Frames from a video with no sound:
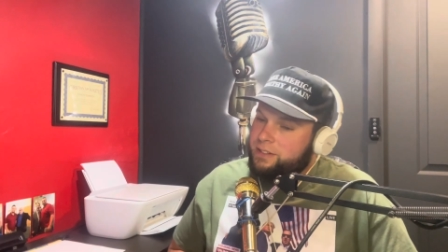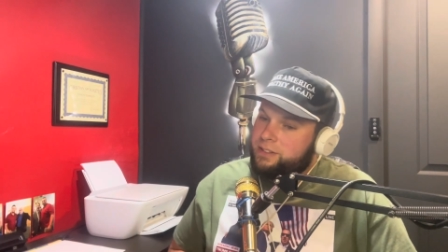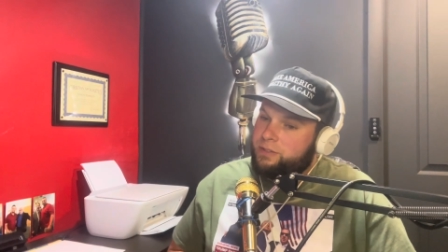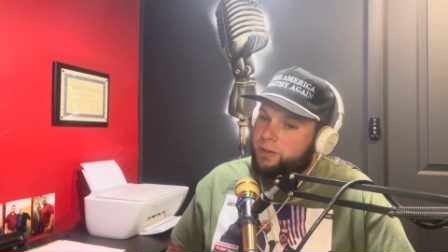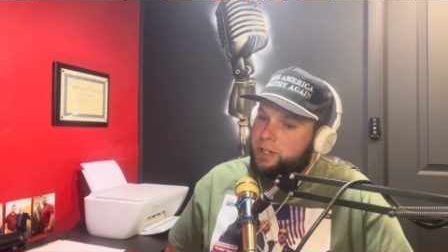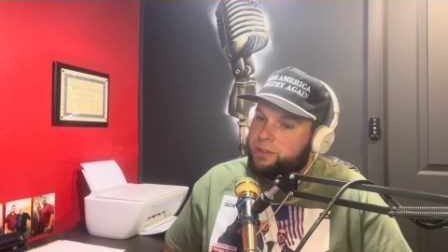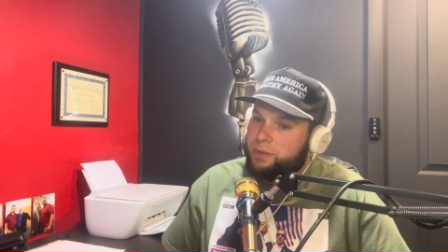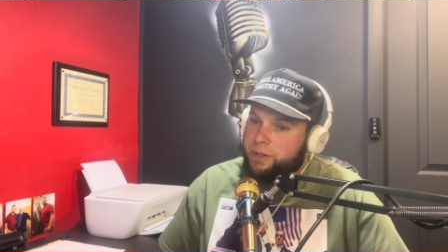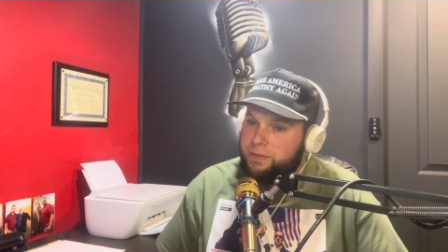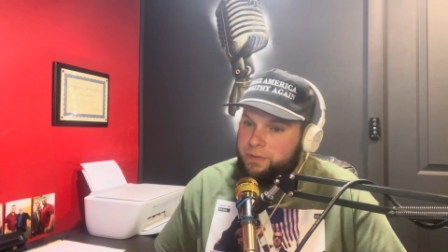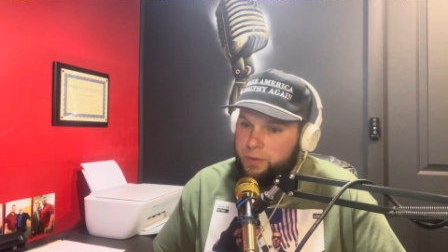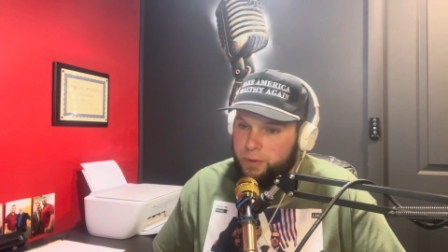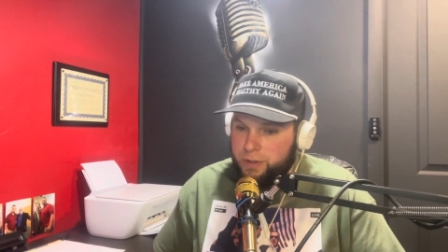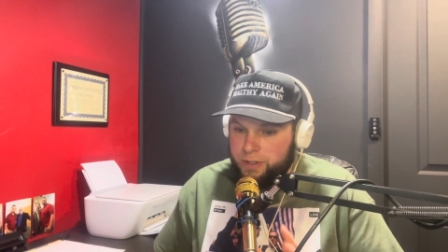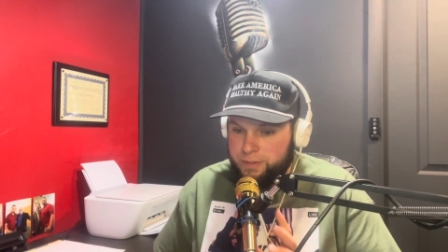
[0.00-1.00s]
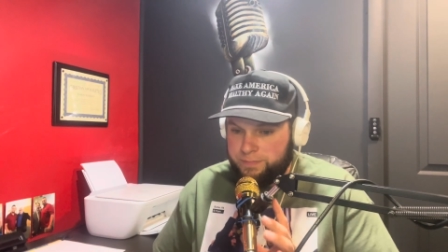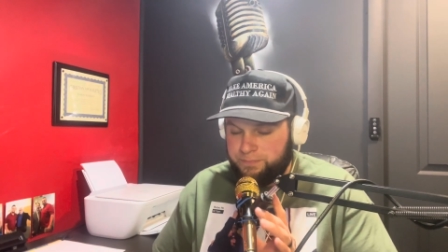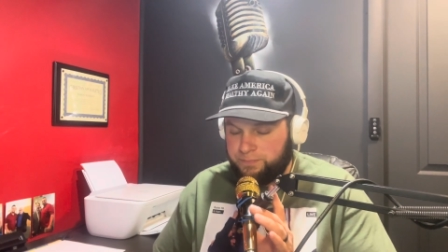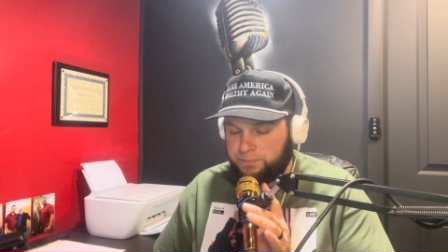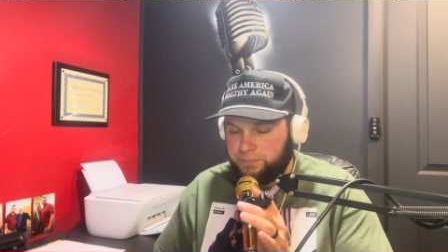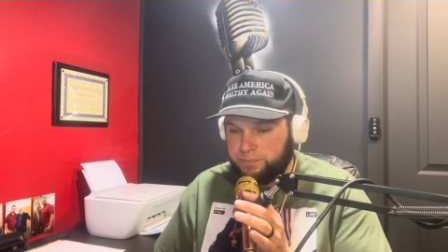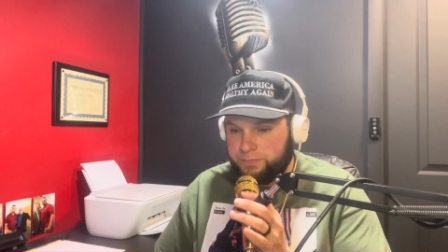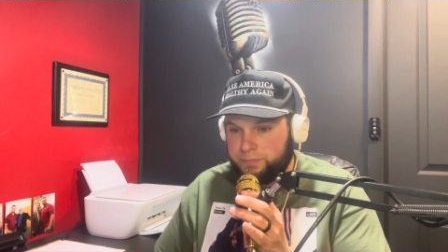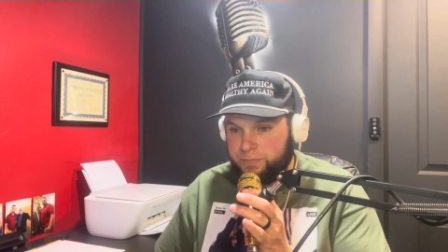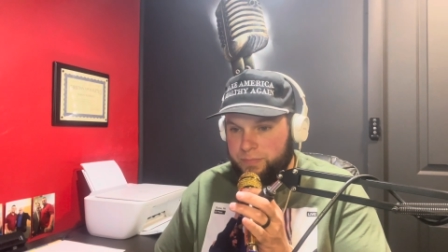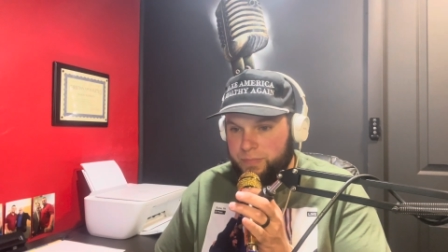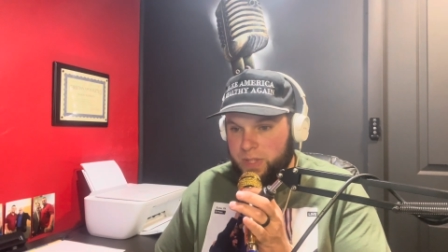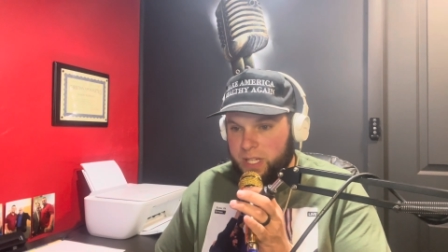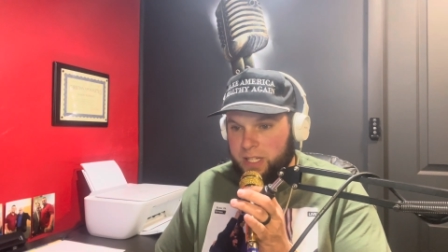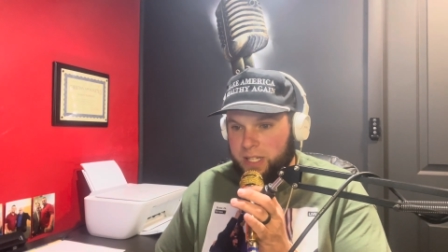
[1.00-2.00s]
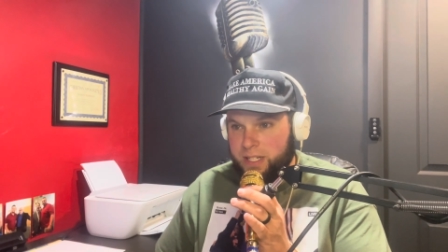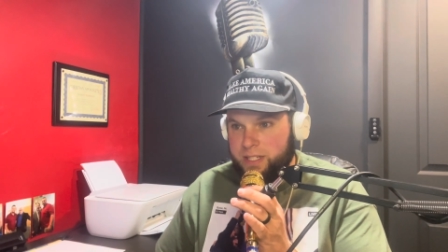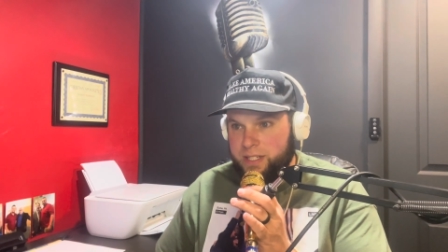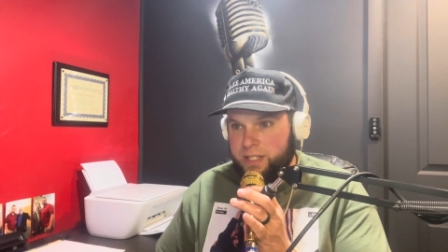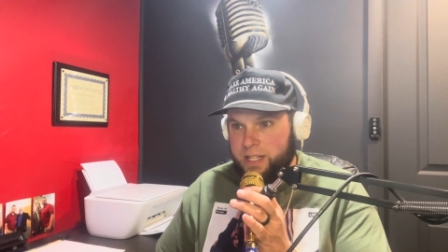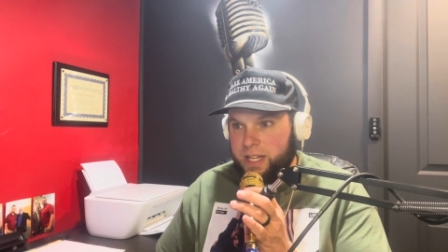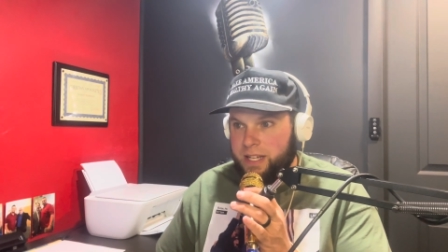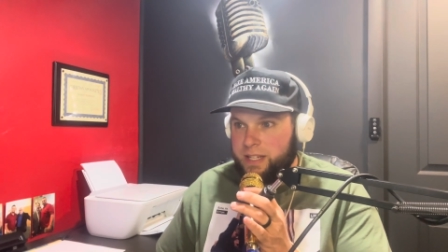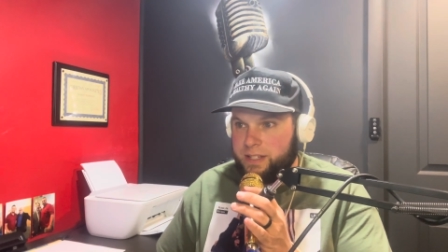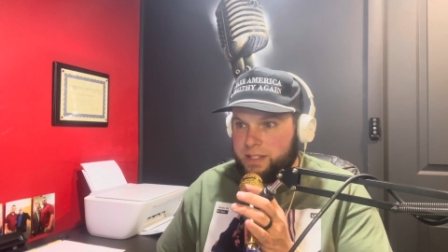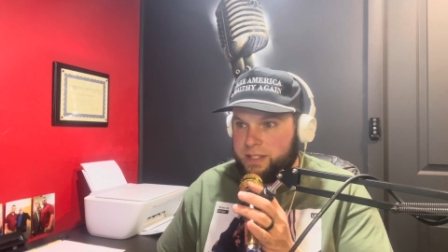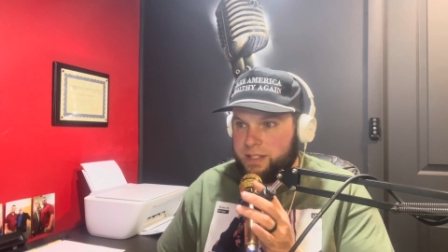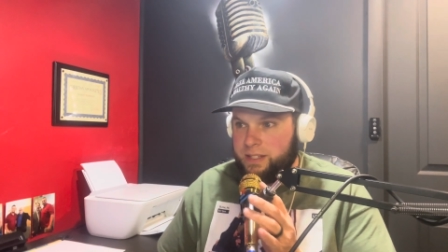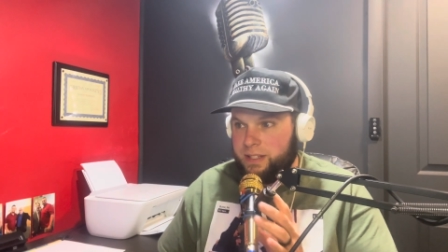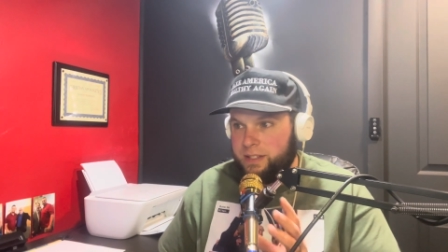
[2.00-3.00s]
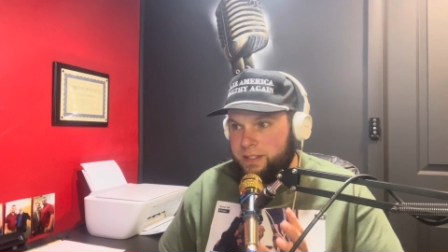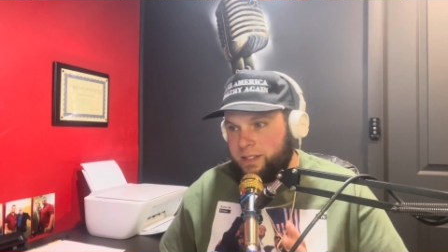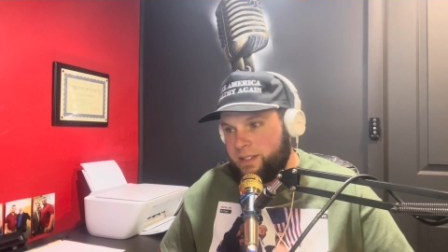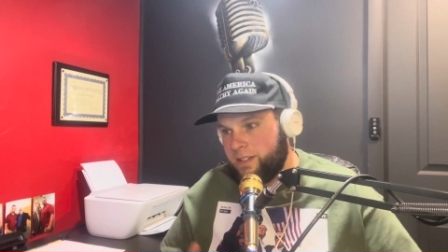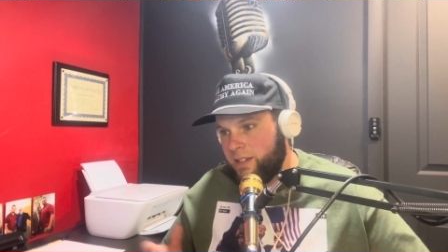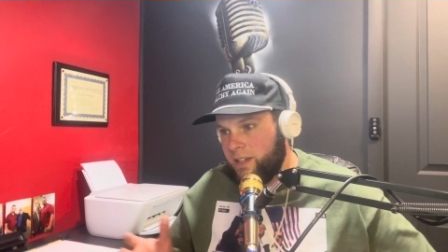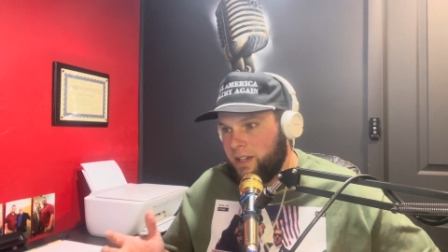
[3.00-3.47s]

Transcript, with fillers: 2024. Election day is is